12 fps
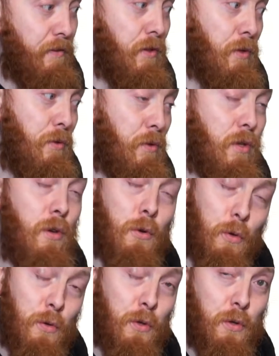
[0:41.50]
note,
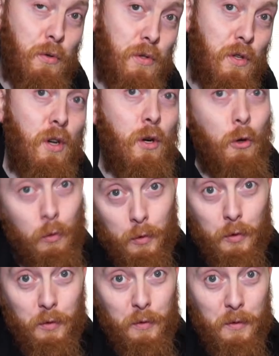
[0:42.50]
whole note, whole
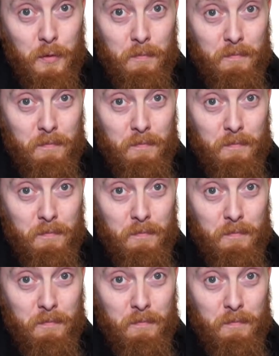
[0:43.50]
note.